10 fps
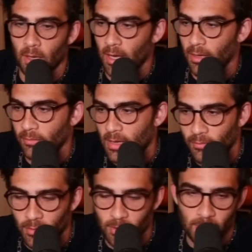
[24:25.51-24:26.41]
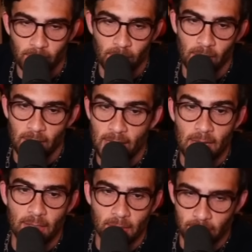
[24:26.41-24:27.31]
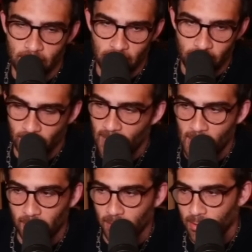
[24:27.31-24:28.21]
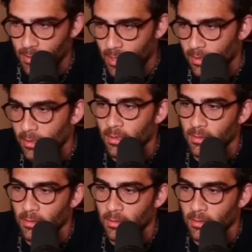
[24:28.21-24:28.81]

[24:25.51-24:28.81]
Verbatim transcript: I have never hid the reality that